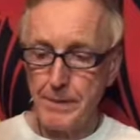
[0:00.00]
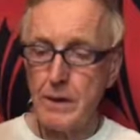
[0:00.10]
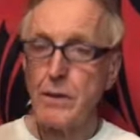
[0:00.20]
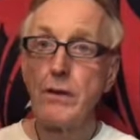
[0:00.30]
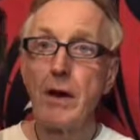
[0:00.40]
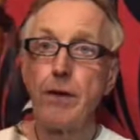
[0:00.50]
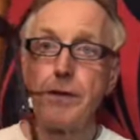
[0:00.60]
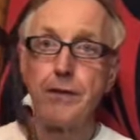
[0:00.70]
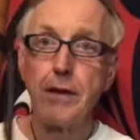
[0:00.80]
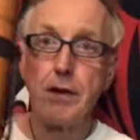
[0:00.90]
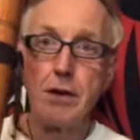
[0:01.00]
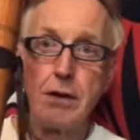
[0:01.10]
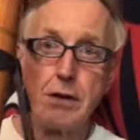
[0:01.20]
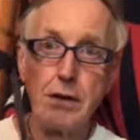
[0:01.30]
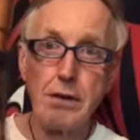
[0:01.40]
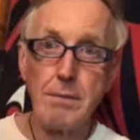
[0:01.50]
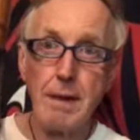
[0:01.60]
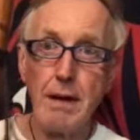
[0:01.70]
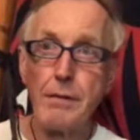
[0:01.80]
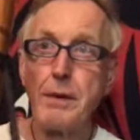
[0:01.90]
you'll notice that the
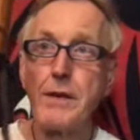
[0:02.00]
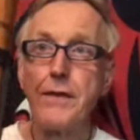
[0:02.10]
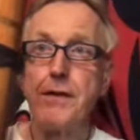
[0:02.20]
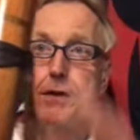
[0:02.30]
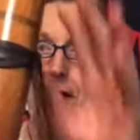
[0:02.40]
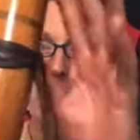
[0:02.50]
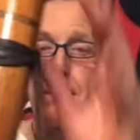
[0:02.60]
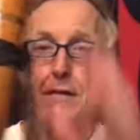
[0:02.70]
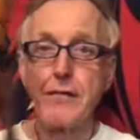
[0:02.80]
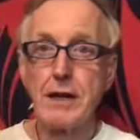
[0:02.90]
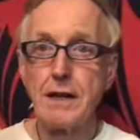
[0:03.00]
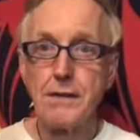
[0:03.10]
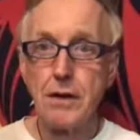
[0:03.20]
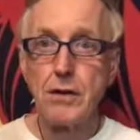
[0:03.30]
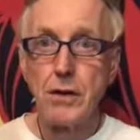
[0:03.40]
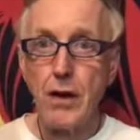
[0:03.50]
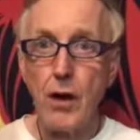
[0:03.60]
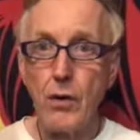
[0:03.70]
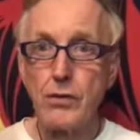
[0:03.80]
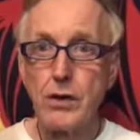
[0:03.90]
mouthpiece is shaped differently, so you can
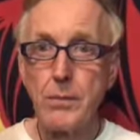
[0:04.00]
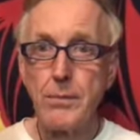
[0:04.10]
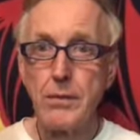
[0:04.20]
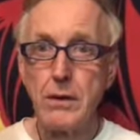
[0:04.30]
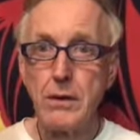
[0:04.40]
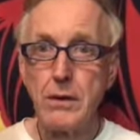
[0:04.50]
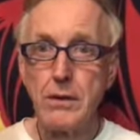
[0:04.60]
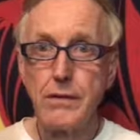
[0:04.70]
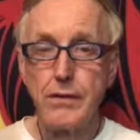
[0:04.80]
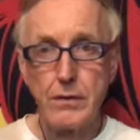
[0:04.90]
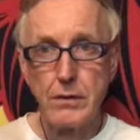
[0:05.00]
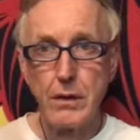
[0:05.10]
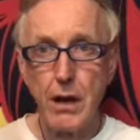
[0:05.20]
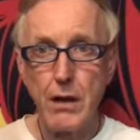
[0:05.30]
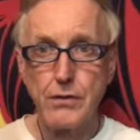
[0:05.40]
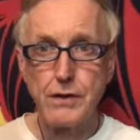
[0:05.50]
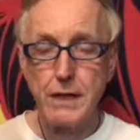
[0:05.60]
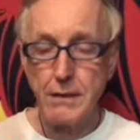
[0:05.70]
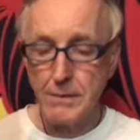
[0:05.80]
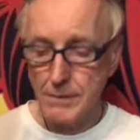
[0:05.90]
hold the flute close
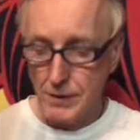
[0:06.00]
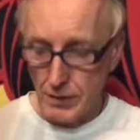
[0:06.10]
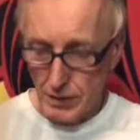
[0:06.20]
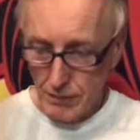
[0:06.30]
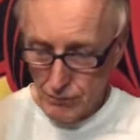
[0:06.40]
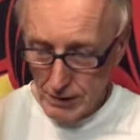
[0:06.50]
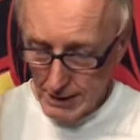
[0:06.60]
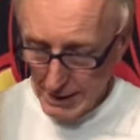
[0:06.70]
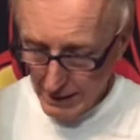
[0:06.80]
in so that you can really